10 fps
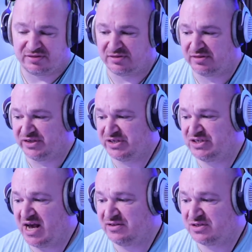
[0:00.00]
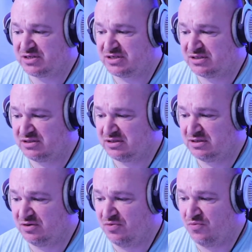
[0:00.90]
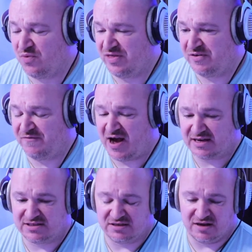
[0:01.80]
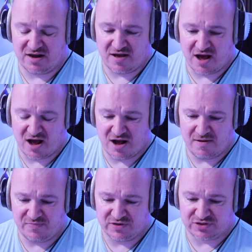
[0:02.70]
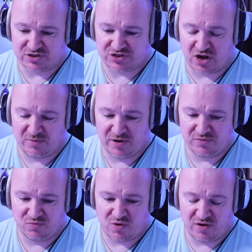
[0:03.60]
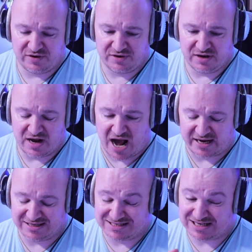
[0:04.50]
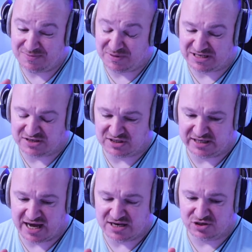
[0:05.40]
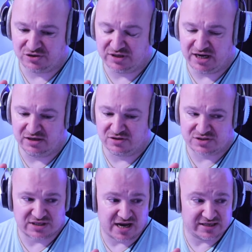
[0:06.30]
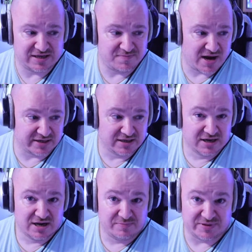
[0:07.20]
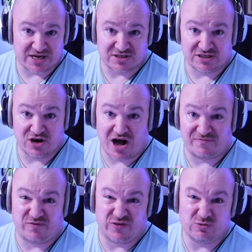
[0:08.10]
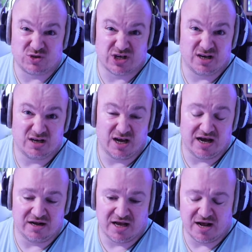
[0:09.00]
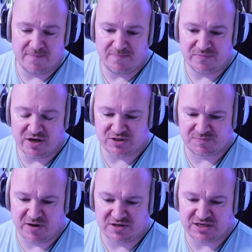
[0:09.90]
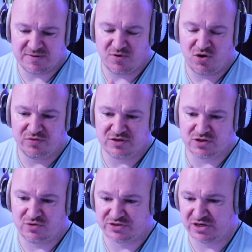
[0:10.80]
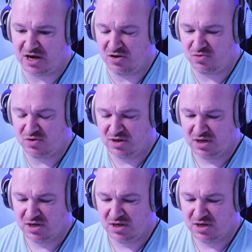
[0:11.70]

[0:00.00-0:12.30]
There's a chance with the fact that there's the Solomon one I can see potentially getting done. It looks like he might potentially not have a future at Spurs anymore. There's also